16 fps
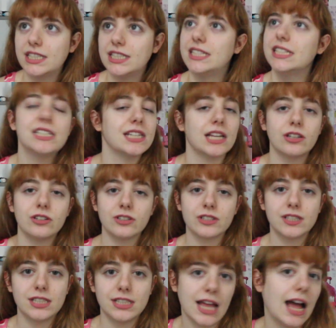didn't
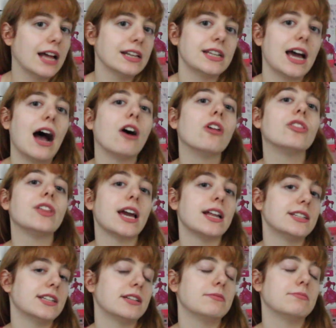understand how the
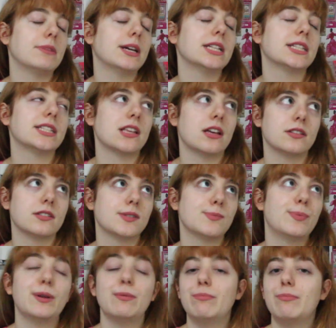ending made sense,
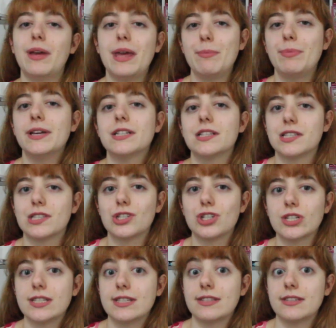but maybe it's
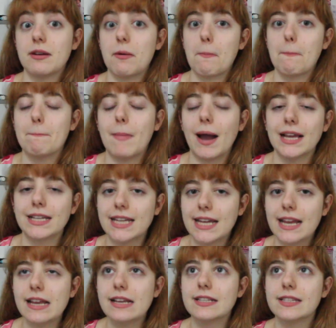just my
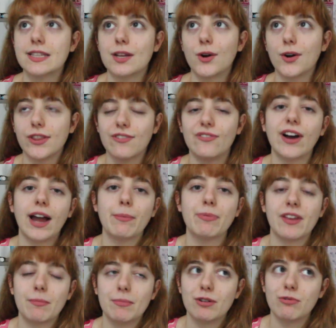taste or the vibe
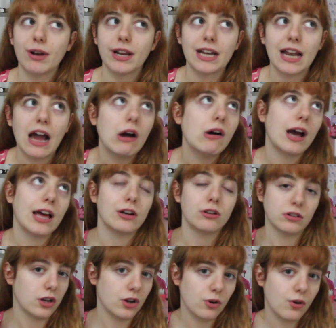that I'm in right now, I
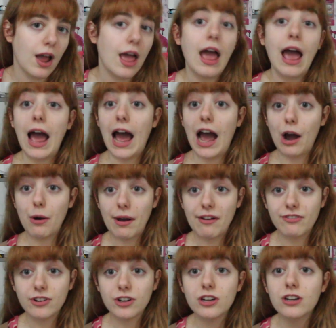don't know.
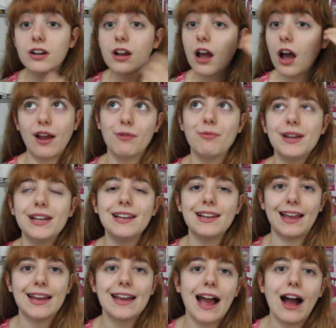However, I really
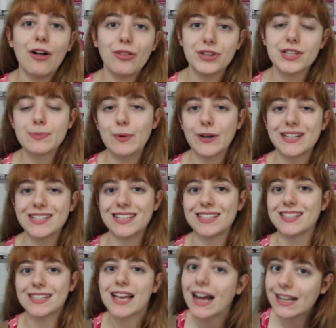like how this book is a
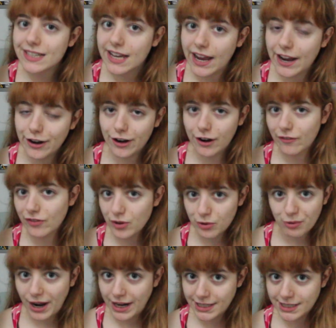satire of the
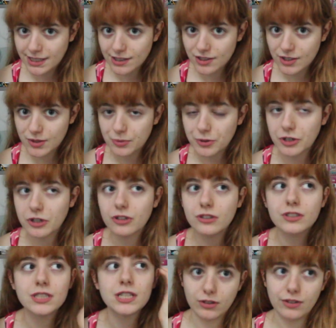writer's
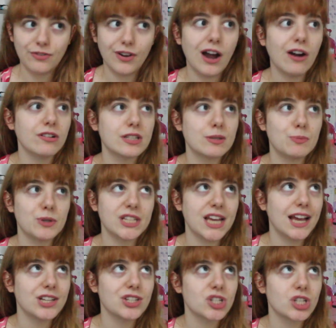world, of how it's
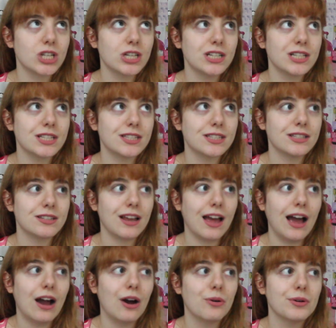pretentious and
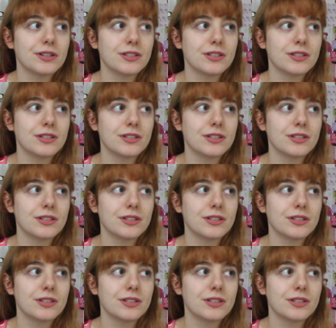how